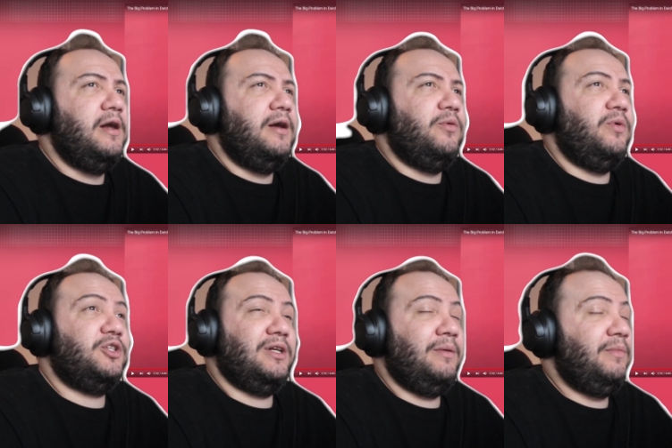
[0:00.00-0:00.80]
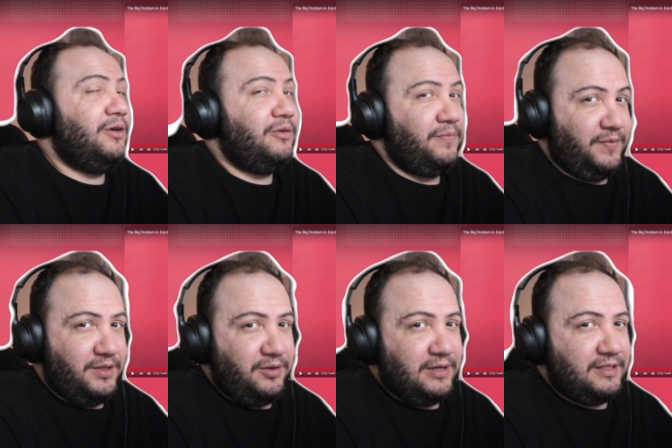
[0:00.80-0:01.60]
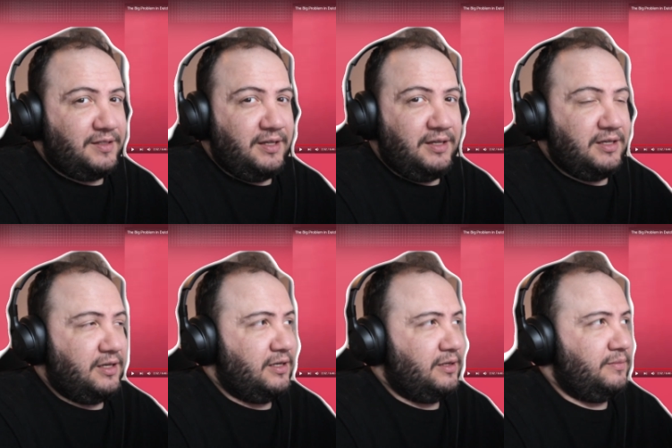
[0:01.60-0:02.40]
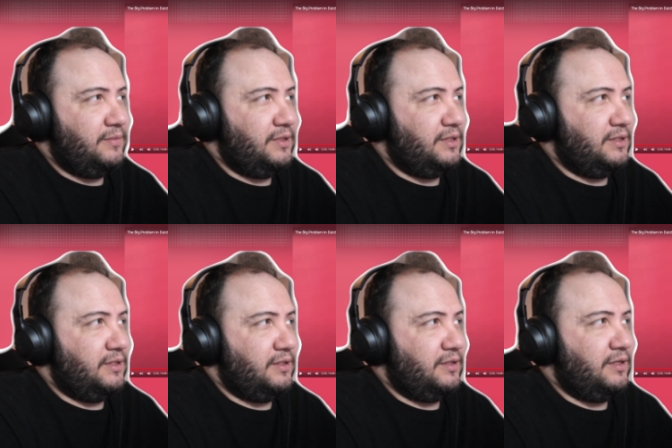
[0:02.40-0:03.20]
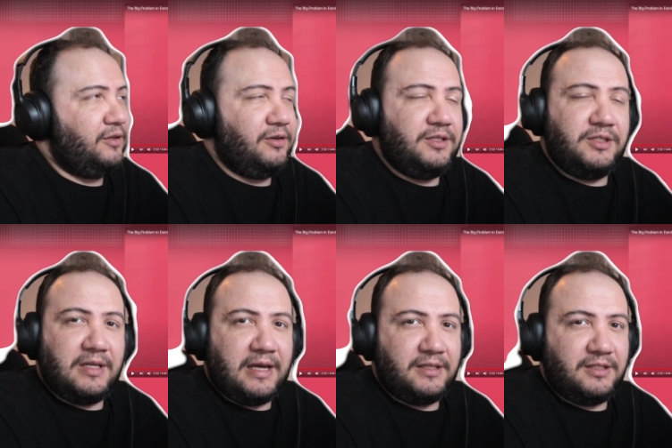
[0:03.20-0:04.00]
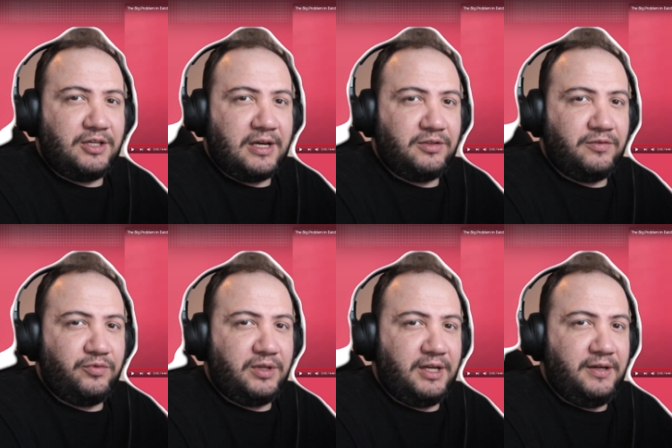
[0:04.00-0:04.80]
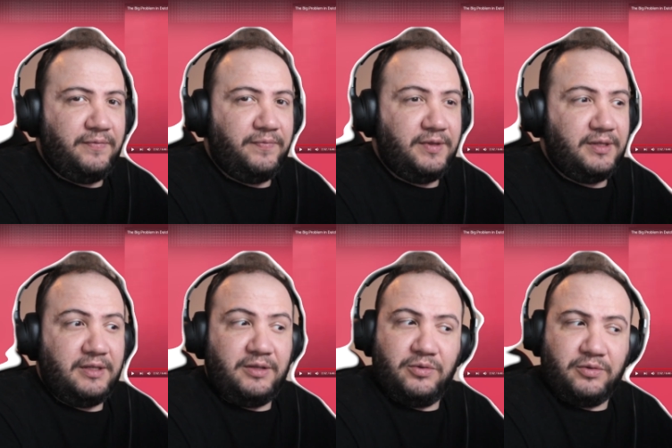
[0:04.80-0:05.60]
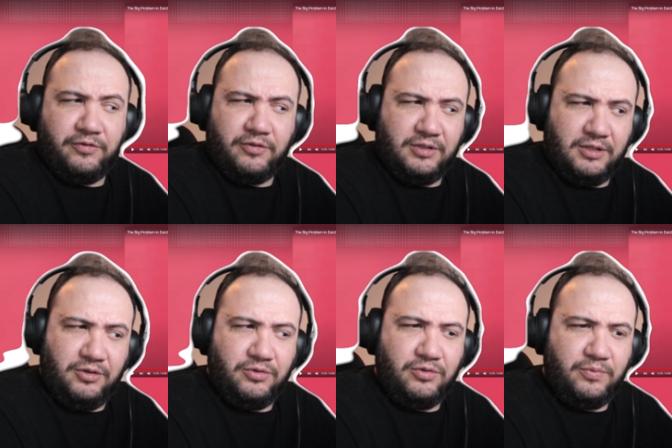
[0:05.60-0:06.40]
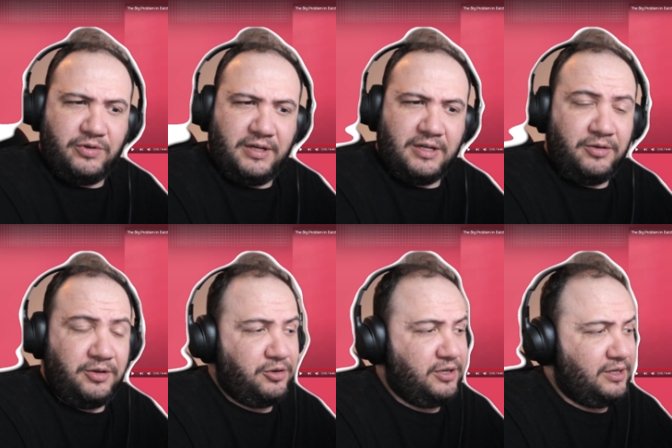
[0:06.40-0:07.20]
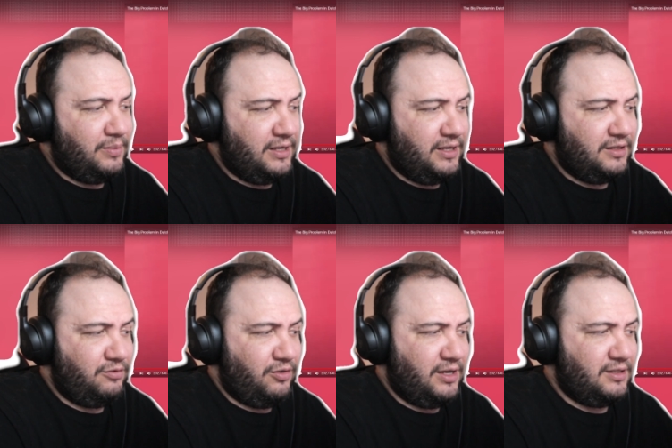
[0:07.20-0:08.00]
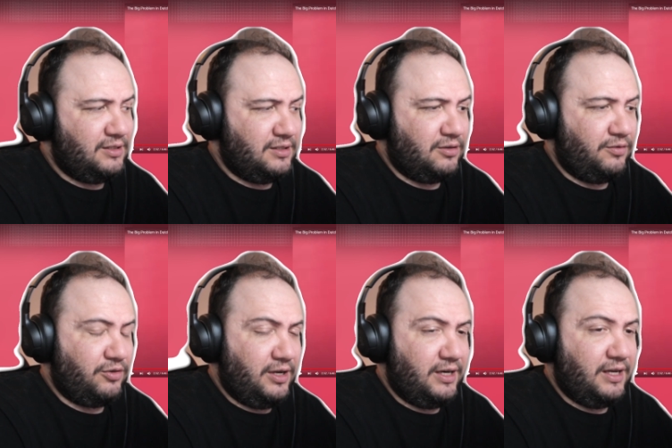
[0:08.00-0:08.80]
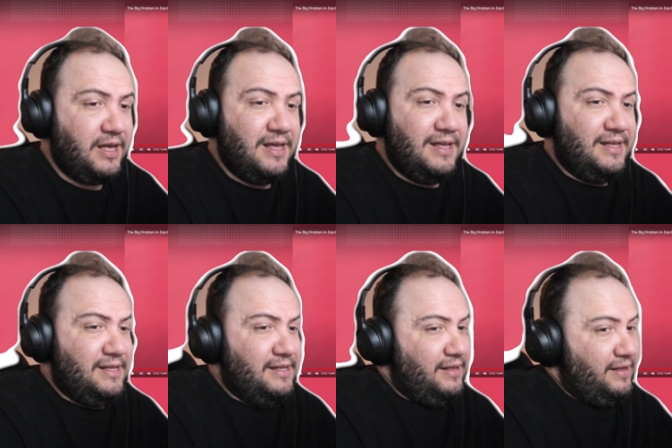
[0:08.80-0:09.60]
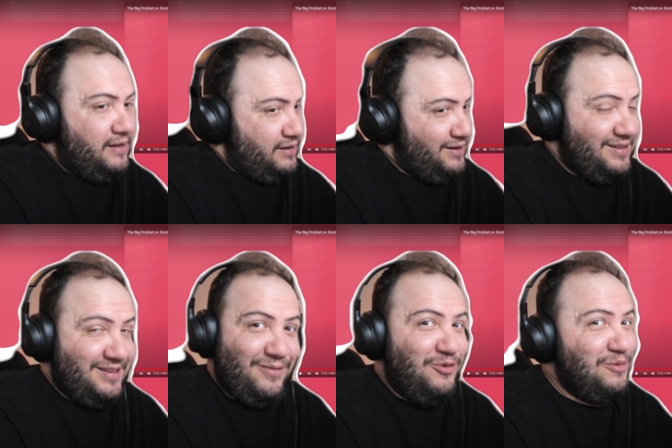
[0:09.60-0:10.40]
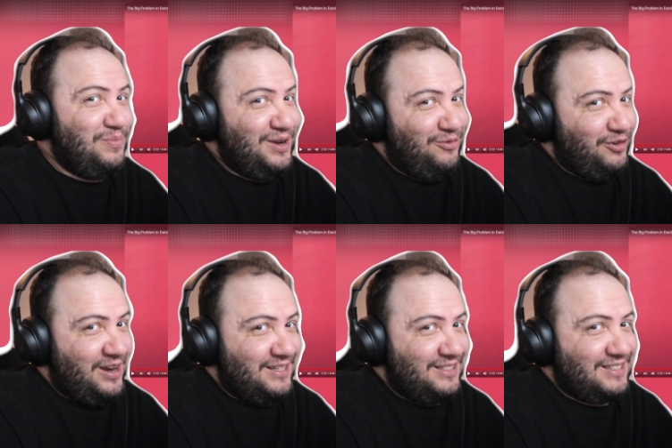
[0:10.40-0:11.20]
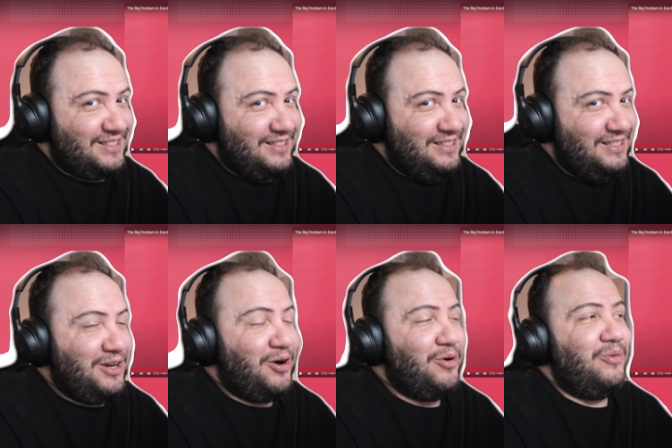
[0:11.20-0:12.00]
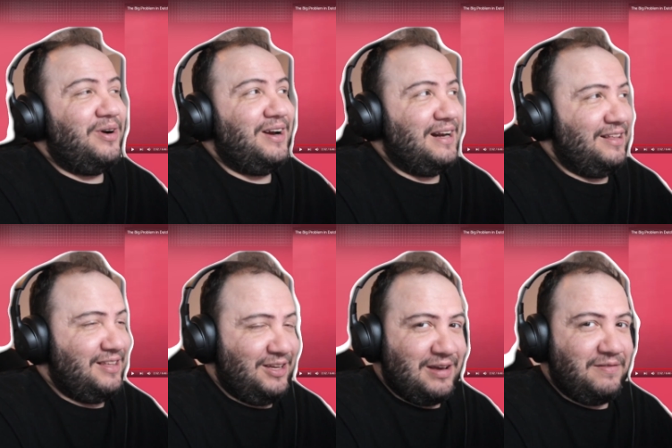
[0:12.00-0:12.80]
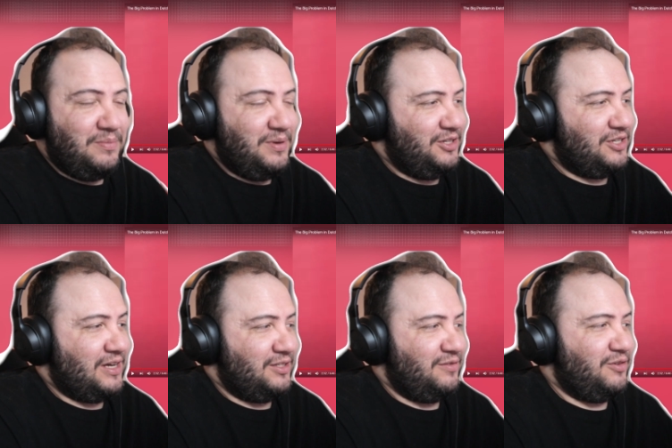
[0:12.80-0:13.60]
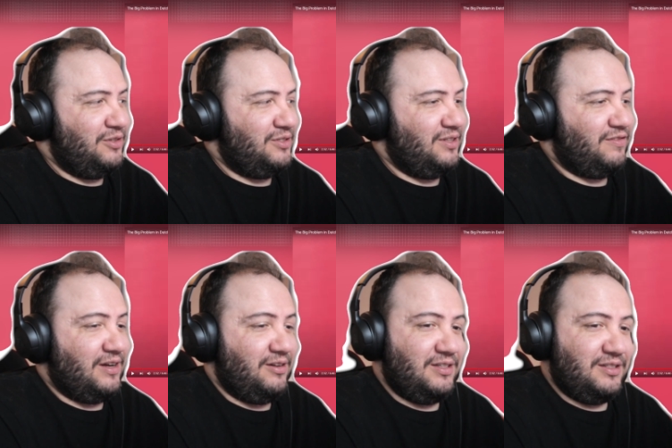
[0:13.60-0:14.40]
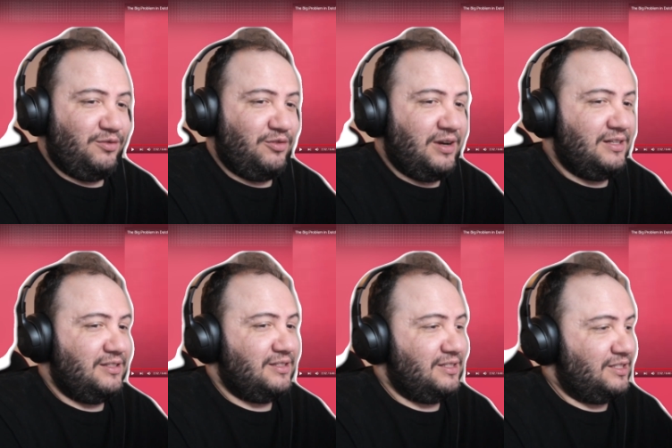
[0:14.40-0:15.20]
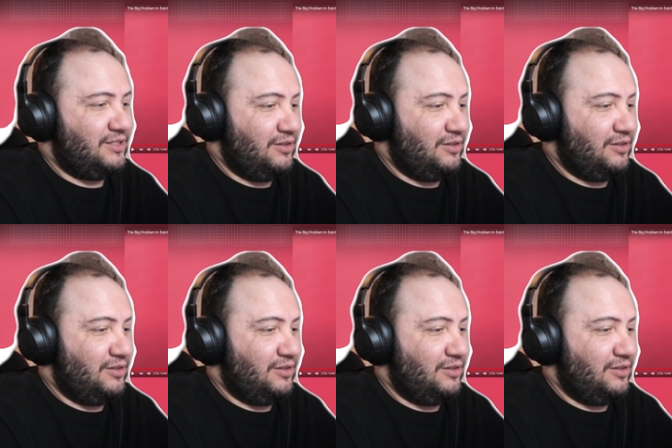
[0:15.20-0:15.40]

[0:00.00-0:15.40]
Which, let me know. Do you guys think the Netherlands has a chance of winning? You're first in your group right now, and you're going to play against France on Friday. If you beat France, I think you have a big chance of going to the final, because France is,